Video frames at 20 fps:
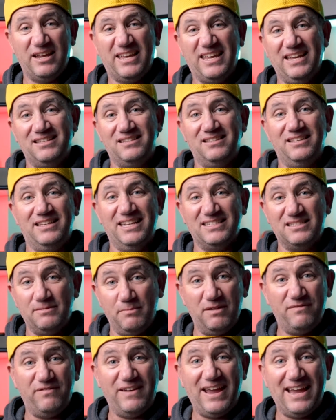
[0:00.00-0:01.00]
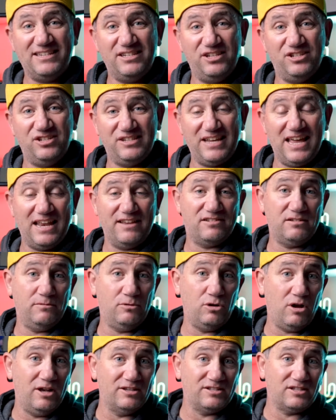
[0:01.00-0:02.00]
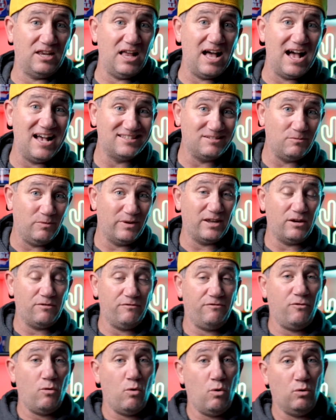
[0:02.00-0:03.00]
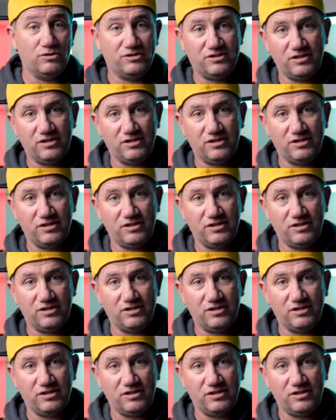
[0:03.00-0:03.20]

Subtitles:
get some advantages out of some nice glass that we can afford.